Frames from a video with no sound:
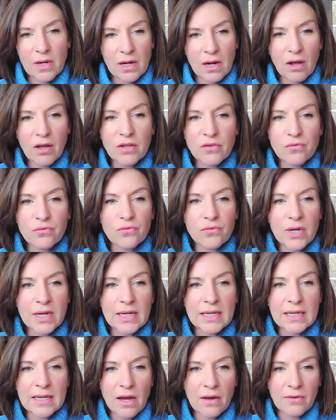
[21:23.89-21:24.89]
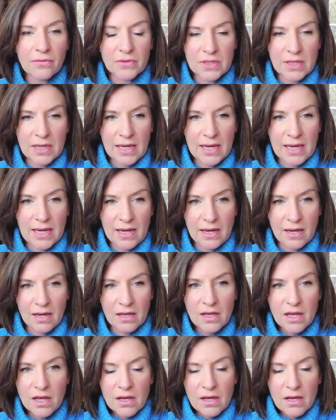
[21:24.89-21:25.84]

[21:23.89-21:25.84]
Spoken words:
And I'd really love to hear